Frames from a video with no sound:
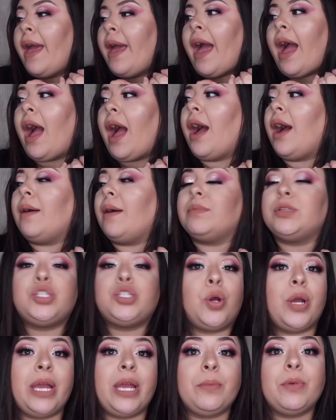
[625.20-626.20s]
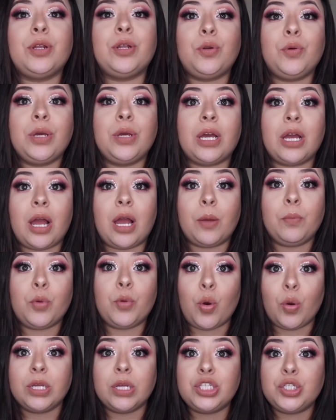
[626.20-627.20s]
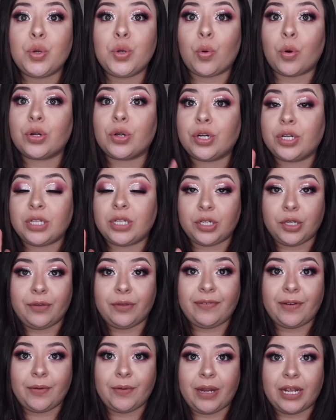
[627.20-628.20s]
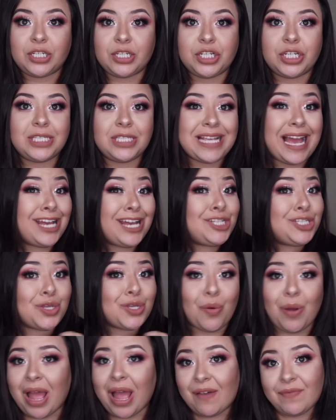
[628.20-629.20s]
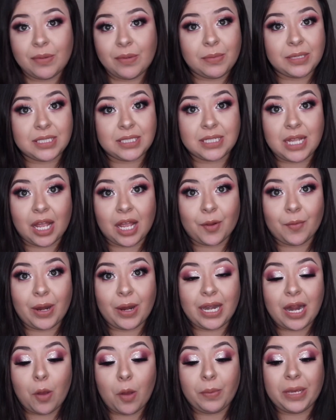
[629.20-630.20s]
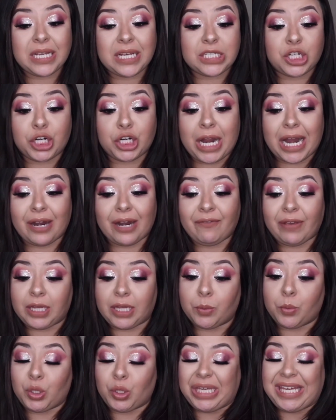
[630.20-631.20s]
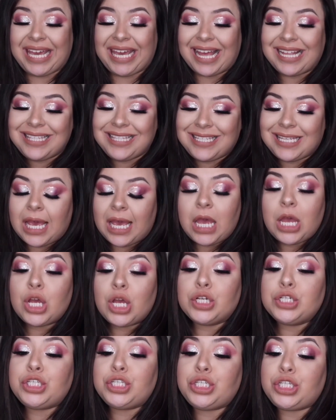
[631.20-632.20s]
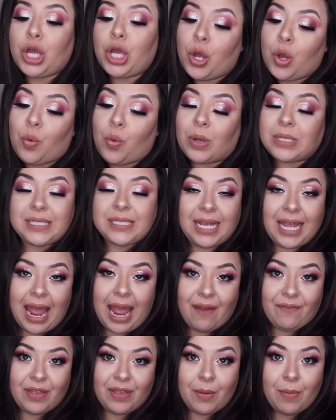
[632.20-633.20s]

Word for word: Um, so I am gonna I'm going to order the new foundations. I don't have them in stock right now because they're not available yet. So once I have them